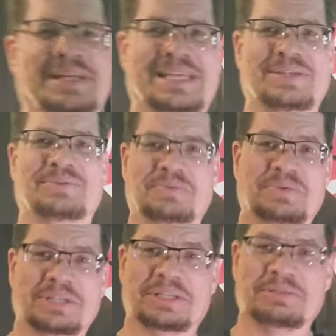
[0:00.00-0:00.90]
he
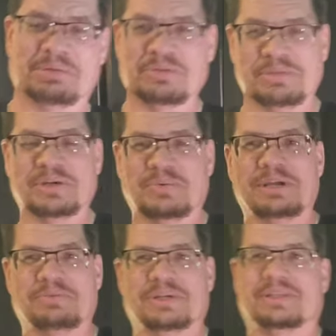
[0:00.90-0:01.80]
really blew me away
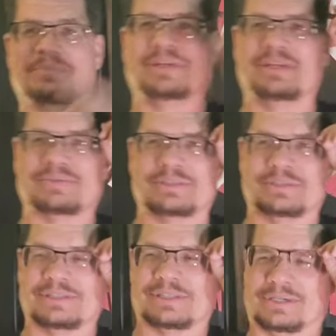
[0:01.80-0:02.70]
with. I mean, this was
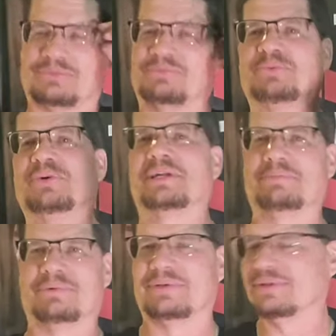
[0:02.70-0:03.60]
just
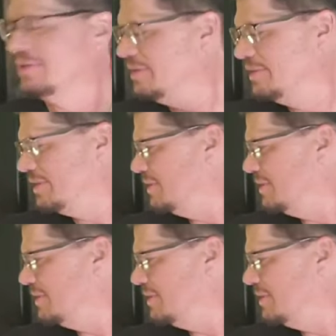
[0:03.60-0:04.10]
incredible. I